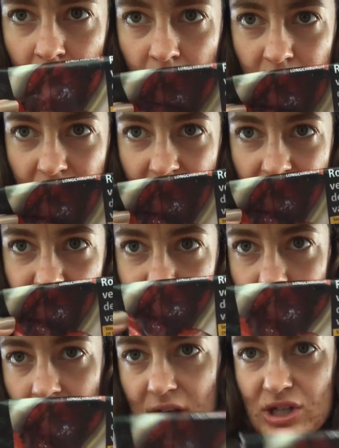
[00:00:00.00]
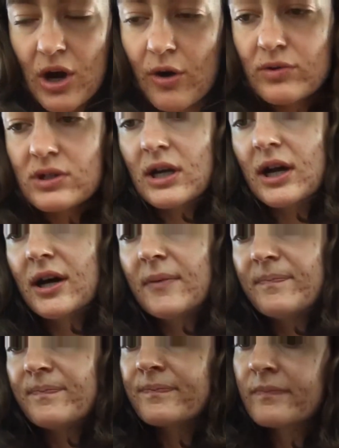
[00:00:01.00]
But actually, I don't
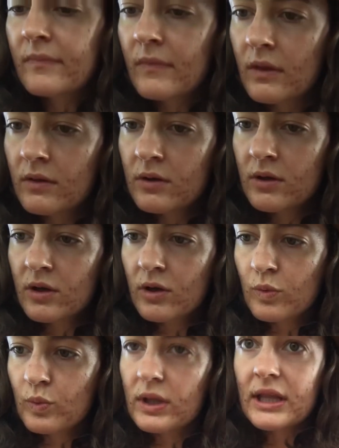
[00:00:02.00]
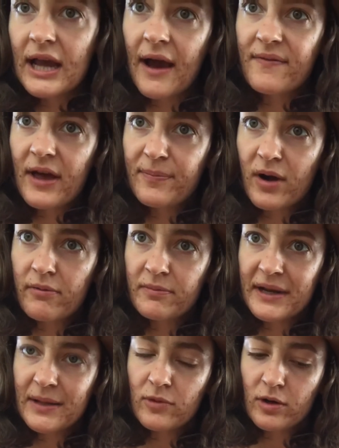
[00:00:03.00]
really have that problem
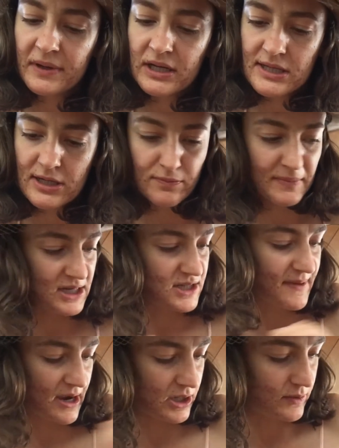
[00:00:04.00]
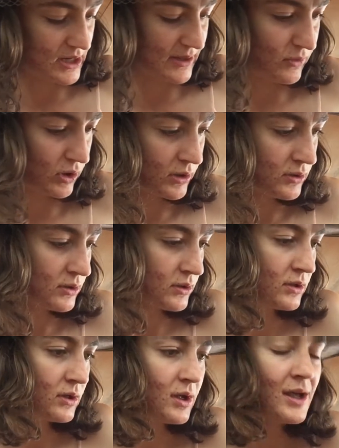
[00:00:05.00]
anymore because I don't buy tobacco anymore.
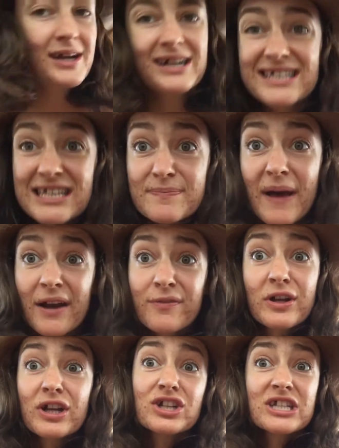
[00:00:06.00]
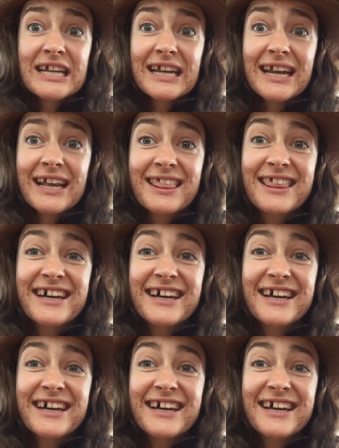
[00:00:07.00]
Because it's bad for your teeth.